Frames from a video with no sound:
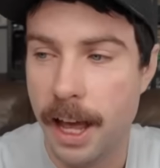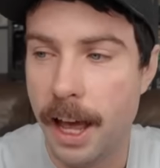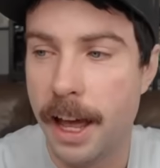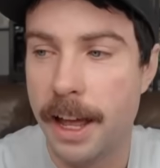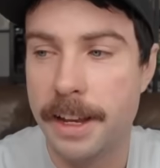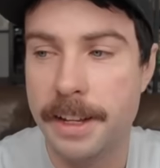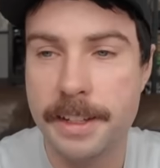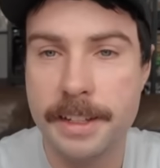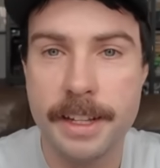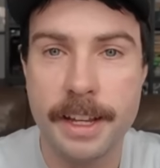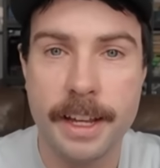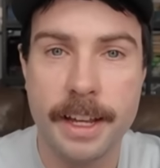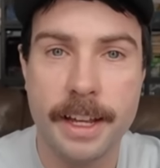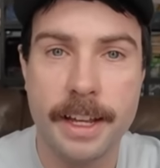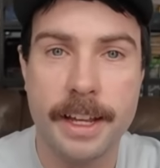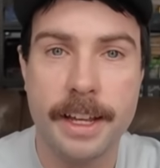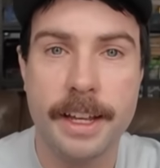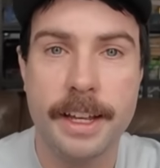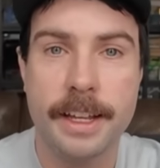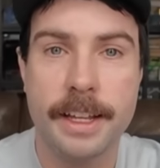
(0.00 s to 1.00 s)
And
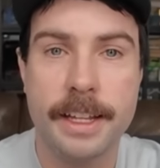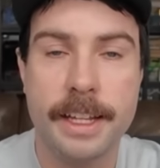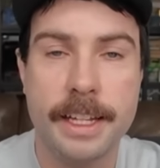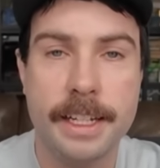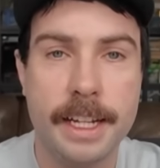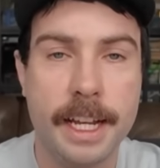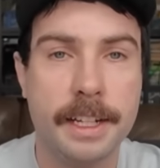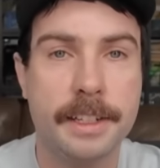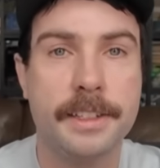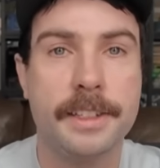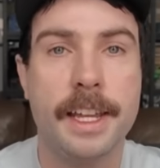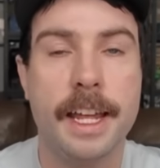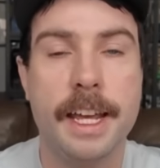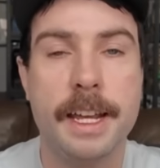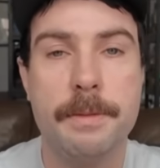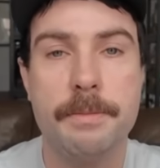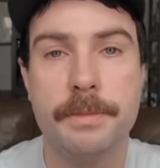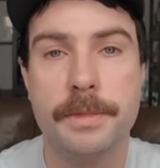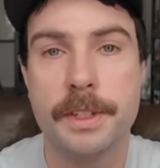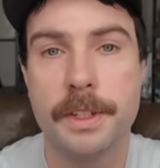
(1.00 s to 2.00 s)
uh, he
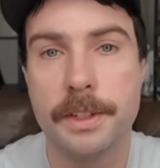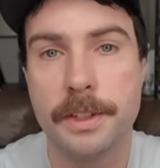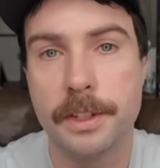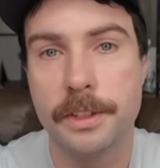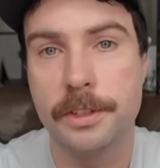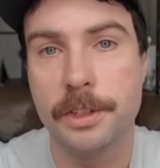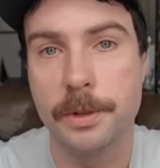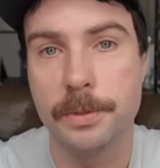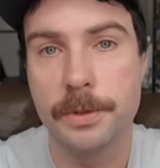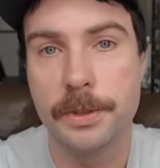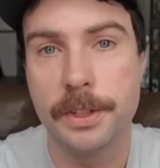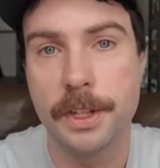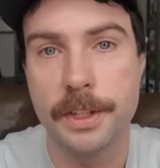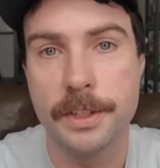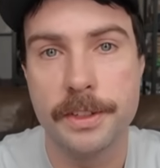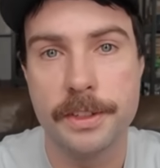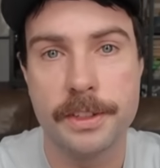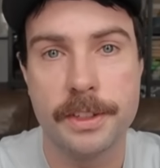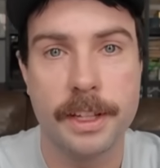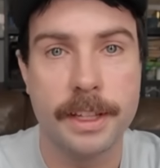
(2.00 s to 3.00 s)
nicknamed the
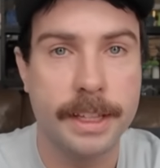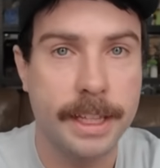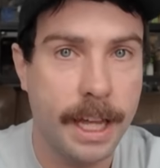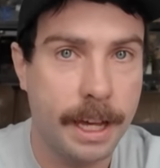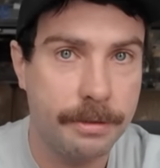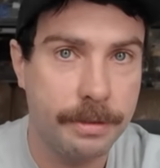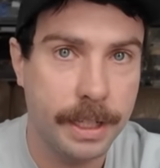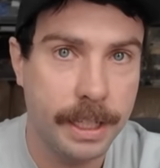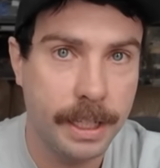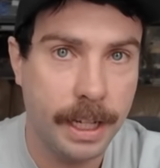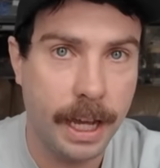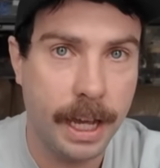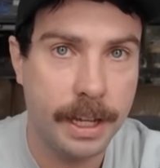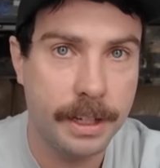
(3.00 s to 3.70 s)
substance laughing